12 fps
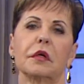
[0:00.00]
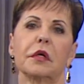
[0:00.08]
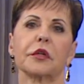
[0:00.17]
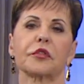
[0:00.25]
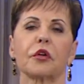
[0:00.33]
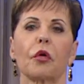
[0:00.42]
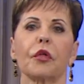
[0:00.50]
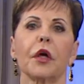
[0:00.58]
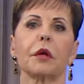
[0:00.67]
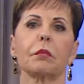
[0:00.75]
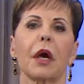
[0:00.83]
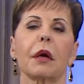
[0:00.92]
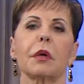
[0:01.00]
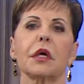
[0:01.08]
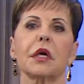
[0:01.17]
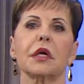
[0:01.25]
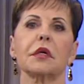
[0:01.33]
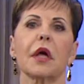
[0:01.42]
And so then
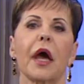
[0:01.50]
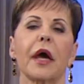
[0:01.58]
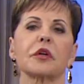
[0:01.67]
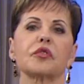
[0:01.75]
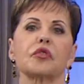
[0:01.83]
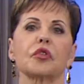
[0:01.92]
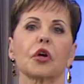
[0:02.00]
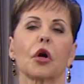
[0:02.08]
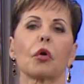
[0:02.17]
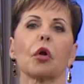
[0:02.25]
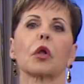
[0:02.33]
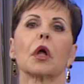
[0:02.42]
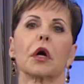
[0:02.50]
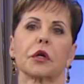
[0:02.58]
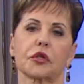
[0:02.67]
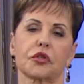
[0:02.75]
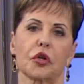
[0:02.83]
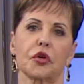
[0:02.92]
maybe he asked you to go to
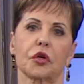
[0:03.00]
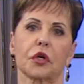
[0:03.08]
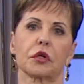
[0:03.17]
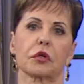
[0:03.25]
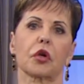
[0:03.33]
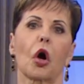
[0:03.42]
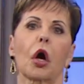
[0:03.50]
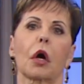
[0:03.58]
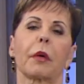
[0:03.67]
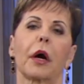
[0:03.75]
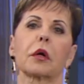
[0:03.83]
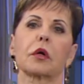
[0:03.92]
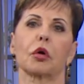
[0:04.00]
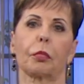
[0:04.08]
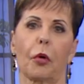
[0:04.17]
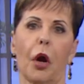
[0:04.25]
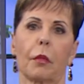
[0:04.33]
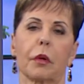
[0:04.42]
lunch so you can talk about your
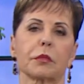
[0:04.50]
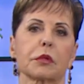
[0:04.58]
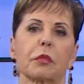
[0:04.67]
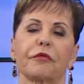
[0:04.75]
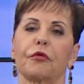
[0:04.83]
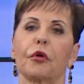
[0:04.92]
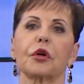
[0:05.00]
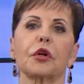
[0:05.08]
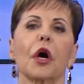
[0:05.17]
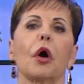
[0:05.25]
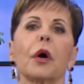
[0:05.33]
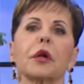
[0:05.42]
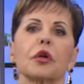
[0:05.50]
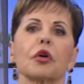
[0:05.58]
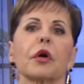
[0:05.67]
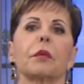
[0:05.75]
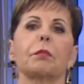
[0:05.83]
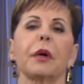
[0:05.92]
problems. And before you know it,
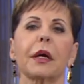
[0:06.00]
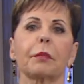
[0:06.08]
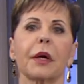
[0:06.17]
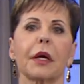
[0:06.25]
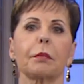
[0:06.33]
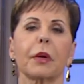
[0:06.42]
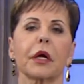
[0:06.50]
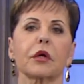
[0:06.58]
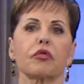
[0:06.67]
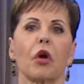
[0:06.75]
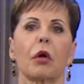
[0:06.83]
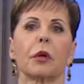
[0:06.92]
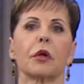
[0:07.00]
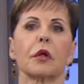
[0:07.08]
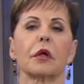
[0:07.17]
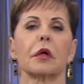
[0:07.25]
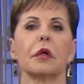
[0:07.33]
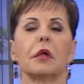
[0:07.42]
you're in big, big, big trouble.
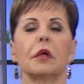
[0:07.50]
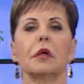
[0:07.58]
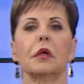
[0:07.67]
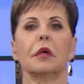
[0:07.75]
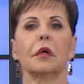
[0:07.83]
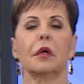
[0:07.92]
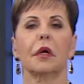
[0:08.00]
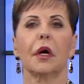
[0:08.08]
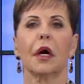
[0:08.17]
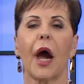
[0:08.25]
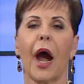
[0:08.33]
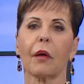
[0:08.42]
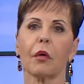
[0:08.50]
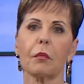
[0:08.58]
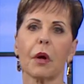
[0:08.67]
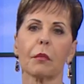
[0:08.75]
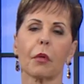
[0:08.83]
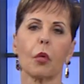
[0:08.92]
I
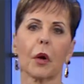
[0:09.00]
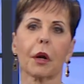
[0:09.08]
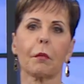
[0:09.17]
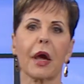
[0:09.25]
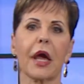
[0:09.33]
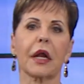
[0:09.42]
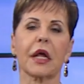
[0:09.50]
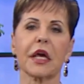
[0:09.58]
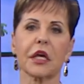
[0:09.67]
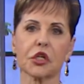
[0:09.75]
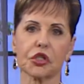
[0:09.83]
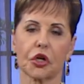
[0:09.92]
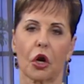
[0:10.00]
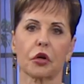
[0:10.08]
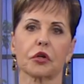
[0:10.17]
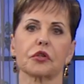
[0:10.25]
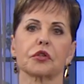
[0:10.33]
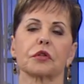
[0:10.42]
remember when a man in
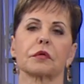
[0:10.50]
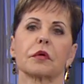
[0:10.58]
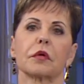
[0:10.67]
church